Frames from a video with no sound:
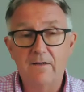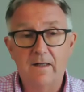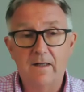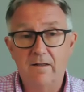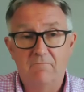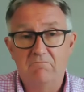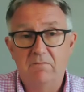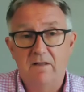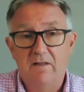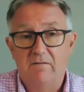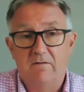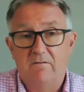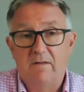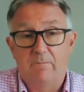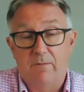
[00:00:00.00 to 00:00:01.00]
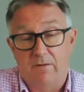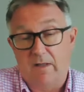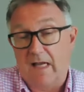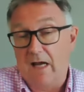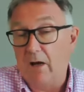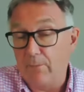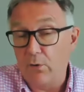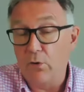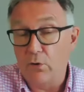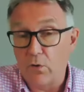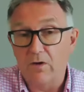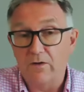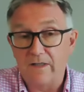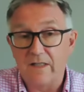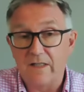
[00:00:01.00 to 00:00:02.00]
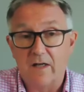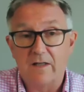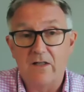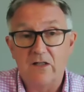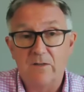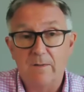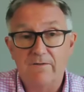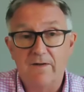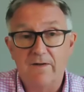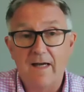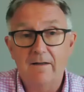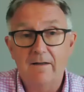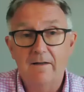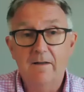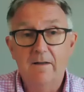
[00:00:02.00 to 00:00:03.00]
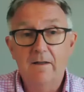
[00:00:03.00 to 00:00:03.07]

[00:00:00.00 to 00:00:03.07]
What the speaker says: They are poor quality studies, to be fair.